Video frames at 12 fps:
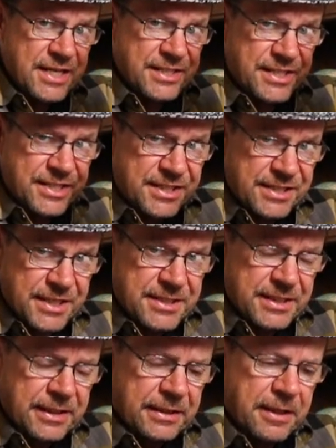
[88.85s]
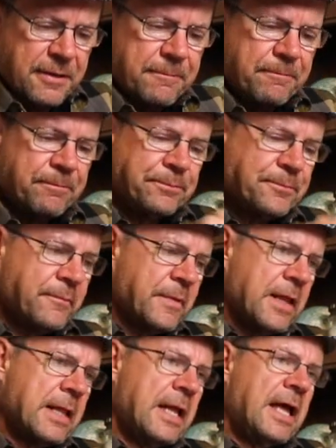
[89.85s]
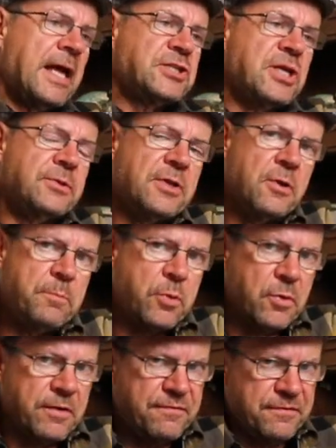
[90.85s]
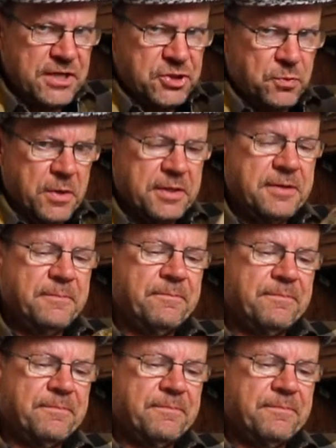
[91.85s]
sitting there. I shall now pour a fresh one.